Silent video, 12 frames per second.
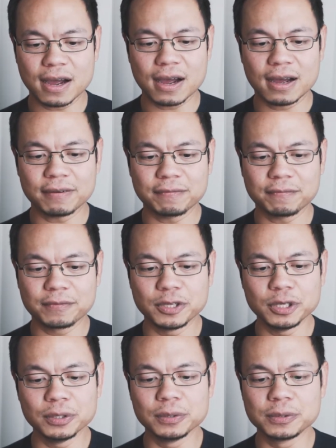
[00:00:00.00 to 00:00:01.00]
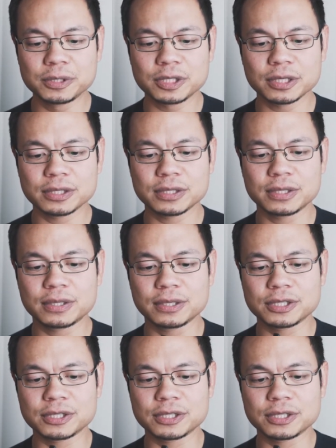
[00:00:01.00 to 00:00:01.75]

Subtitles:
I've used the